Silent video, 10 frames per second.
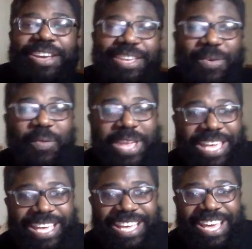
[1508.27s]
you're
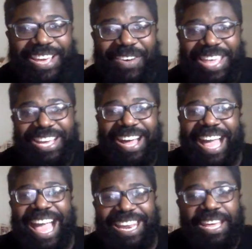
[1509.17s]
weak, Why you
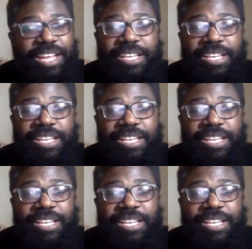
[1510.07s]
can't hand?